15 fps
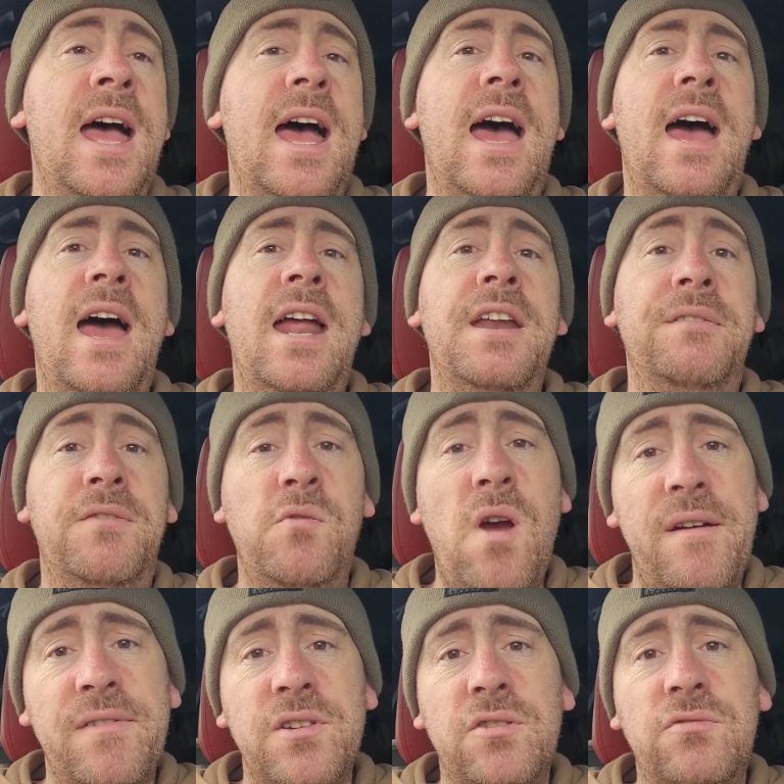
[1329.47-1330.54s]
and if you
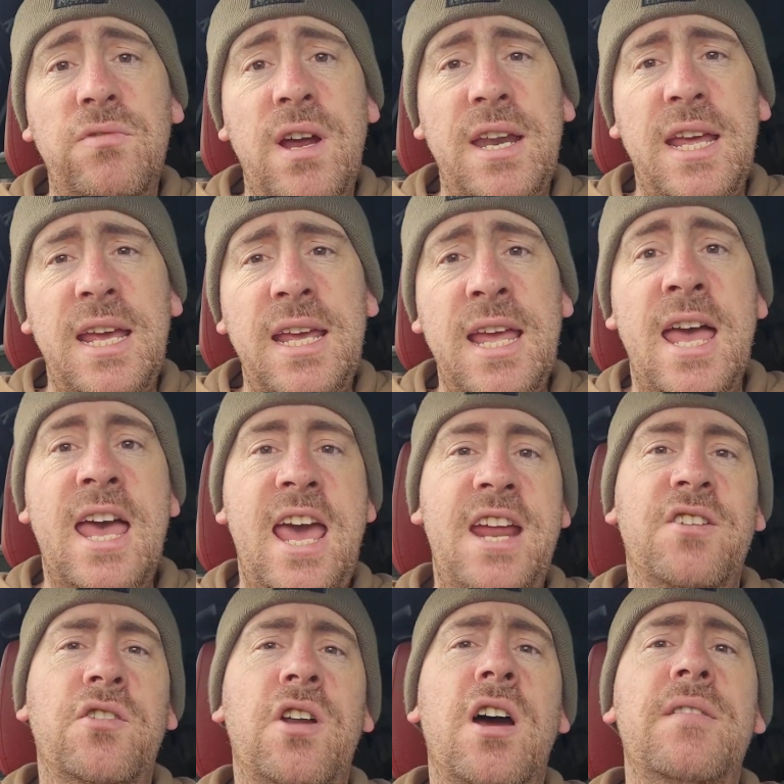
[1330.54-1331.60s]
haven't already, head
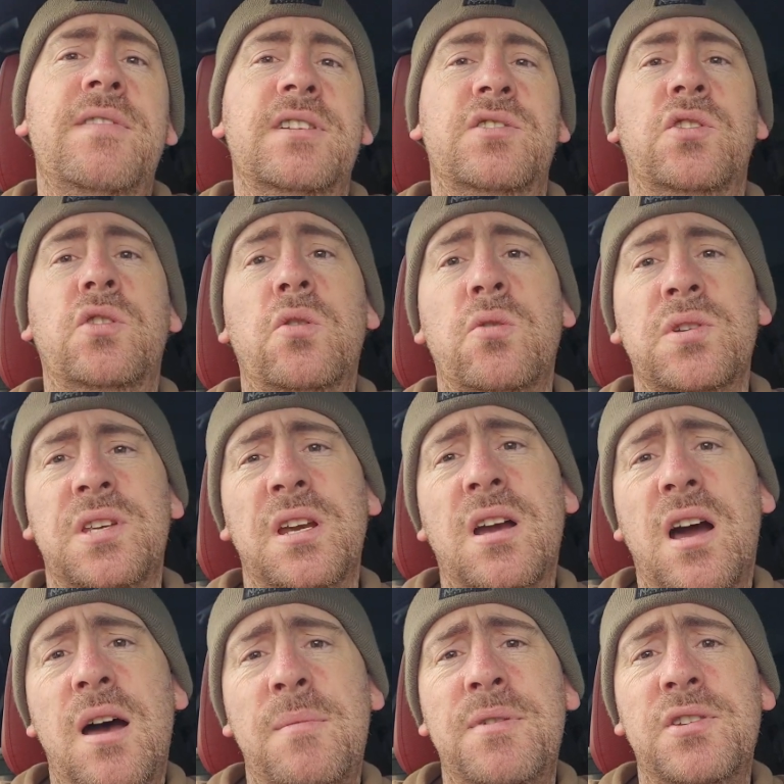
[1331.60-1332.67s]
on over to Dorset
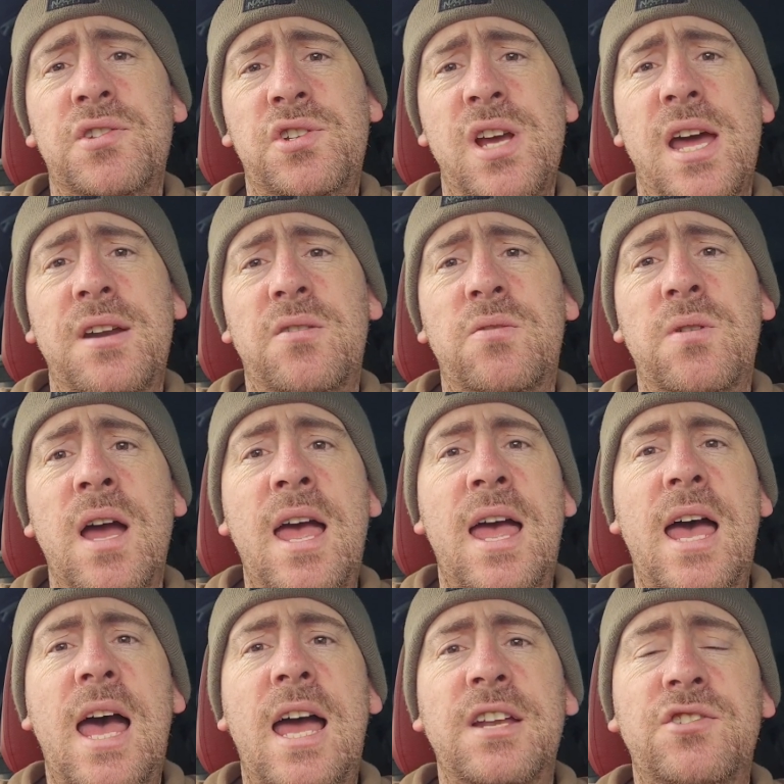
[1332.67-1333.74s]
Carper's channel
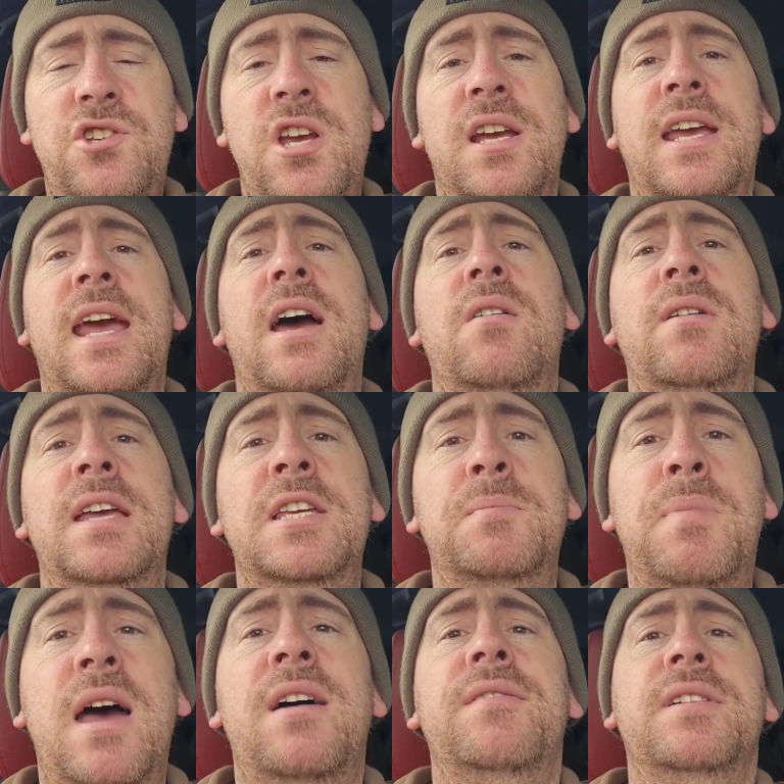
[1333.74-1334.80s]
and check out his
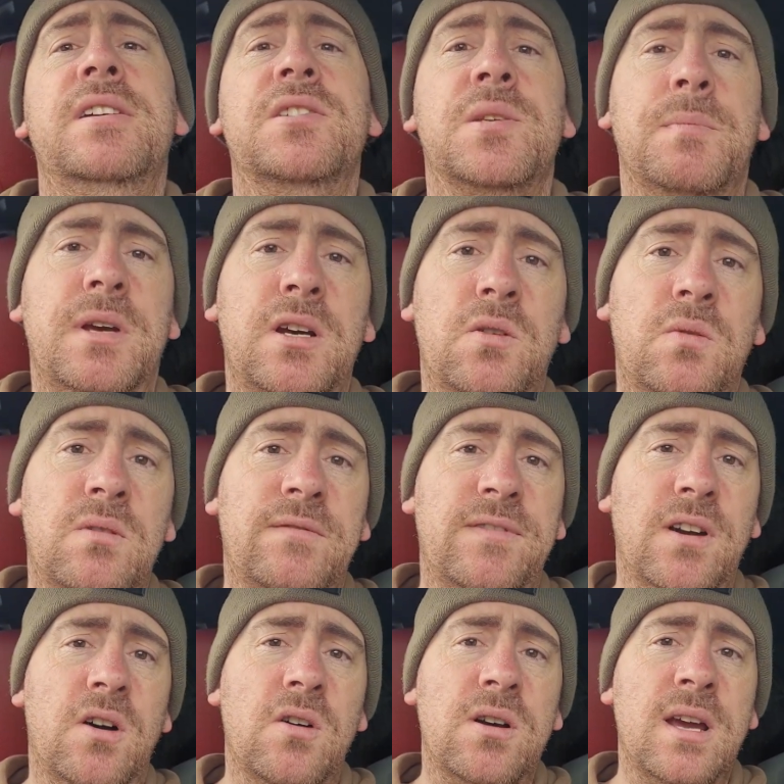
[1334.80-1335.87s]
Pavyots meal
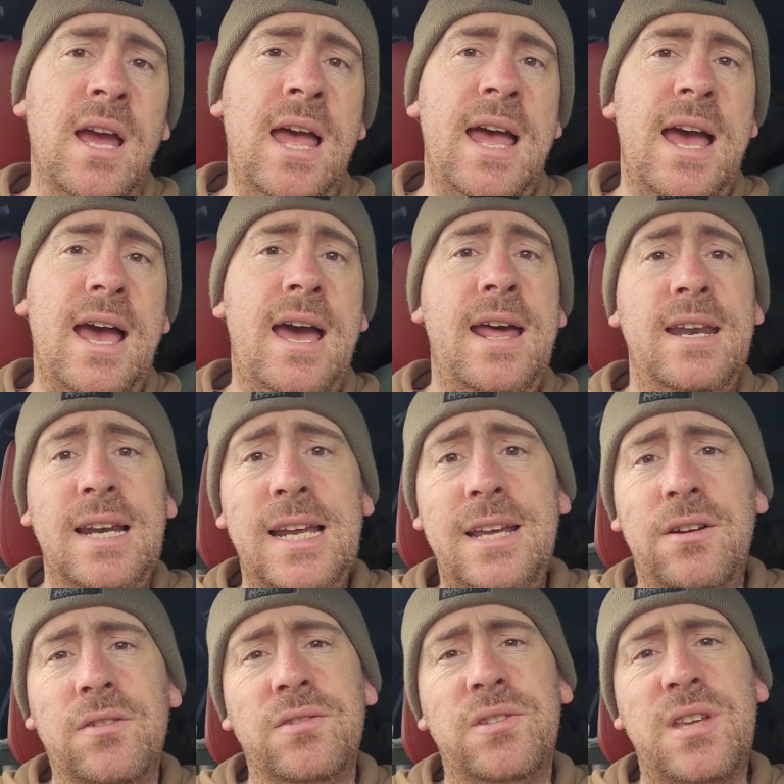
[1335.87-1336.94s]
vlog and
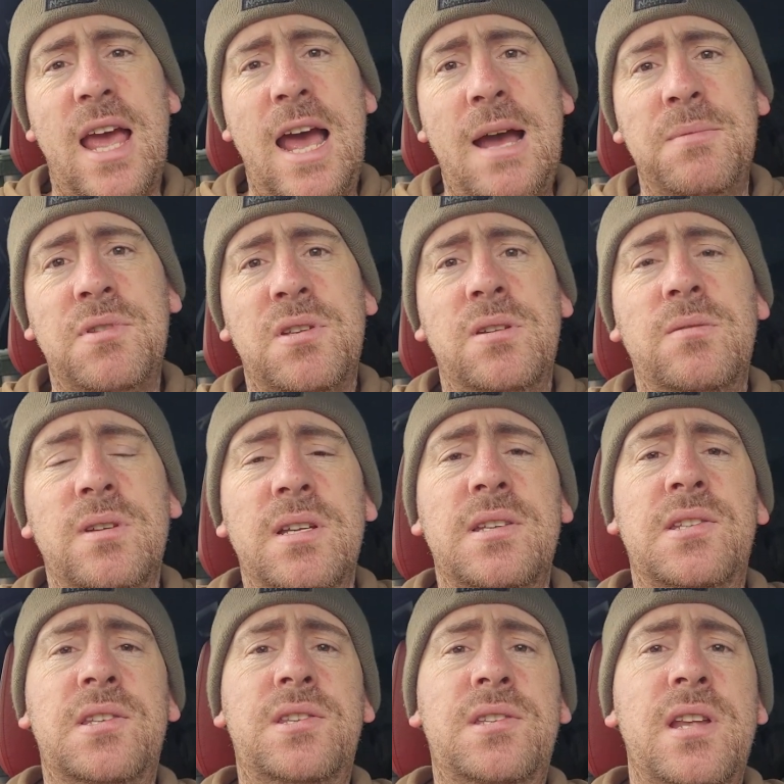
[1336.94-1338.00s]
Leon's absolutely
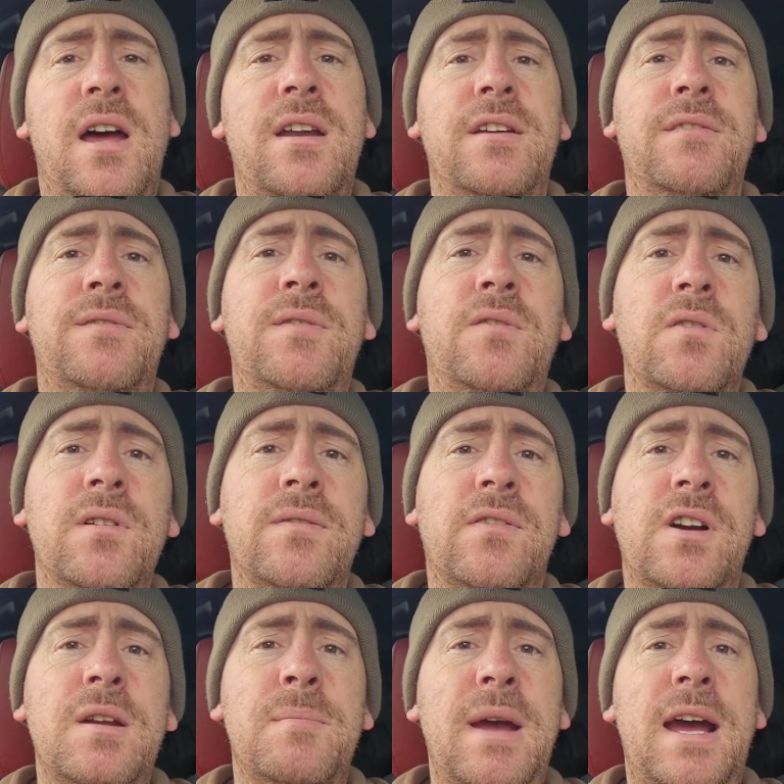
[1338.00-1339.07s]
stunning
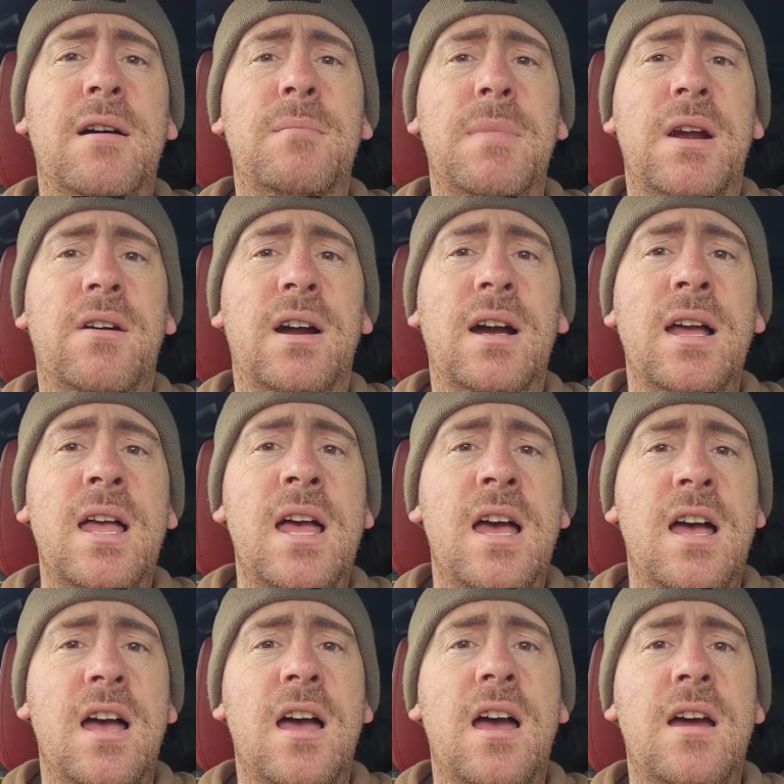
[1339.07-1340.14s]
43-pound mirror,
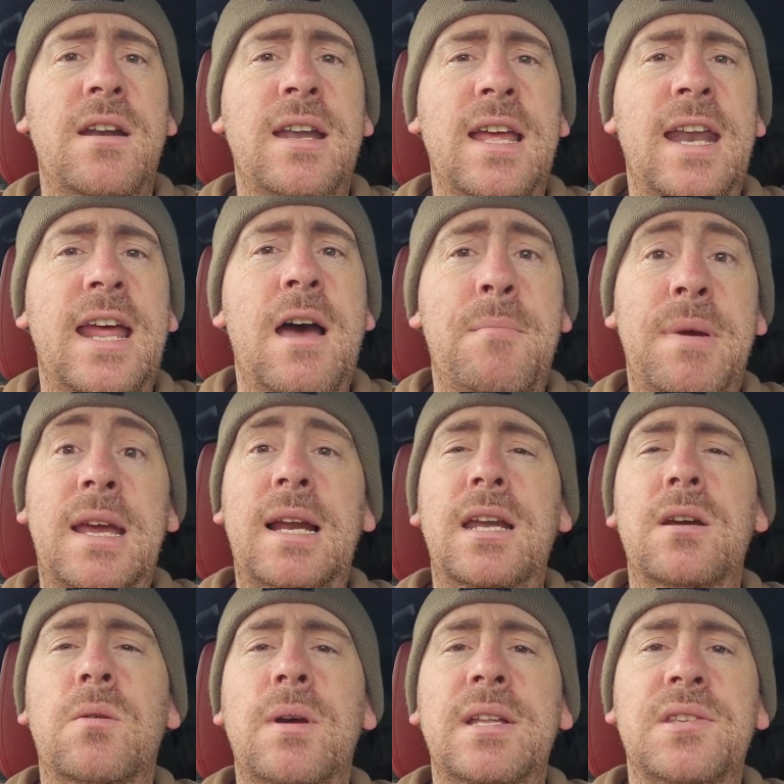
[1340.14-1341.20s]
and that'll be a
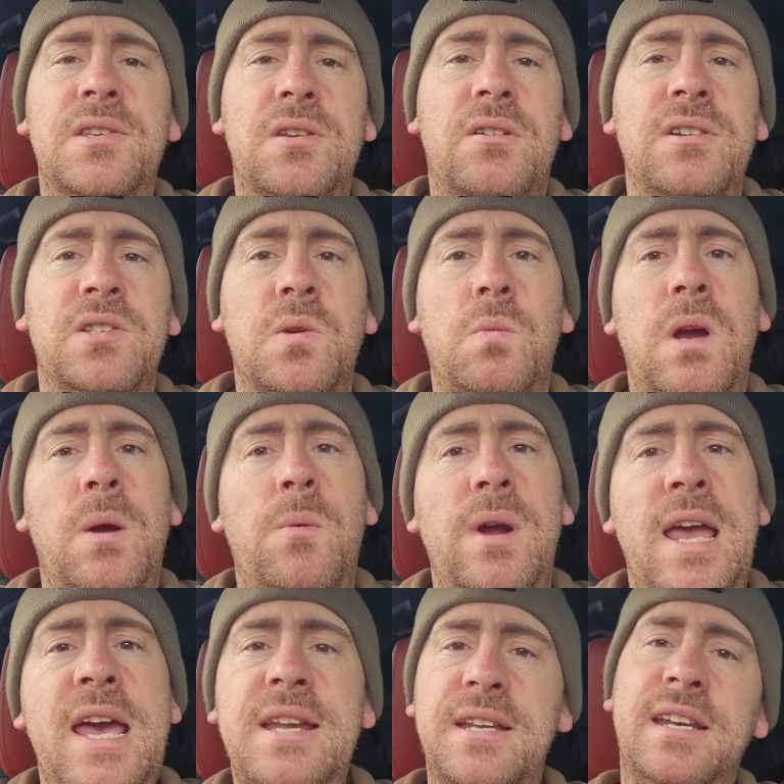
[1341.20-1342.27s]
little insight to where we're
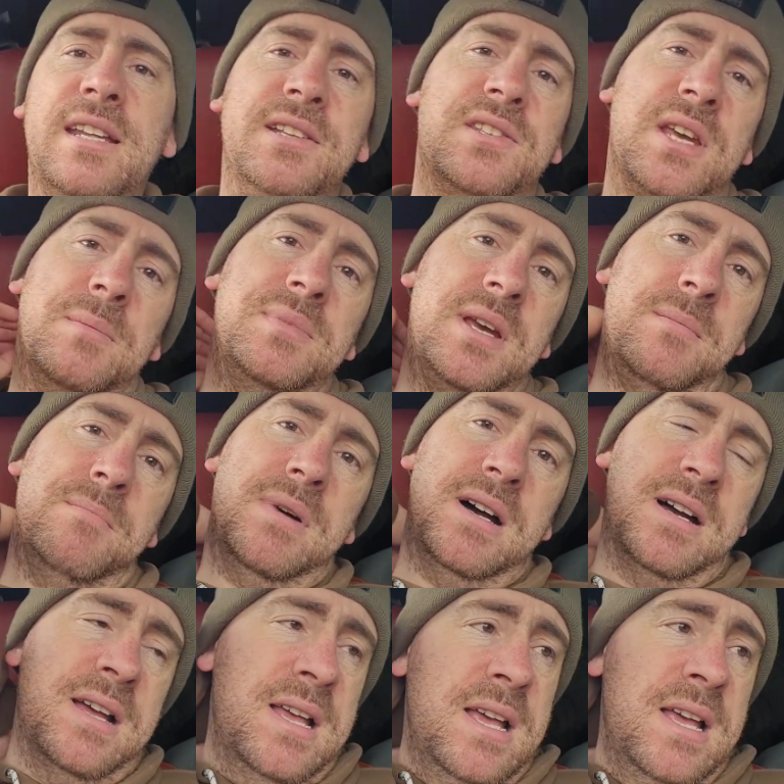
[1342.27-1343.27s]
heading in September.